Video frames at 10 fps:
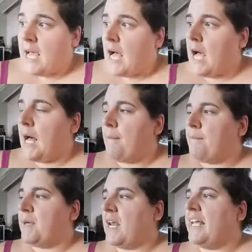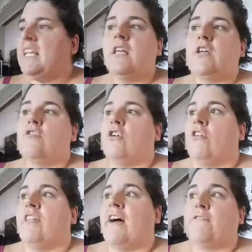but I can let you
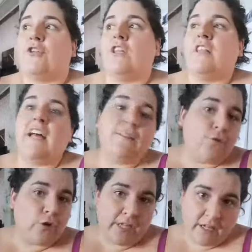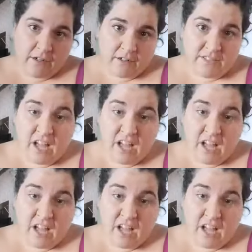know that for the last 4 years,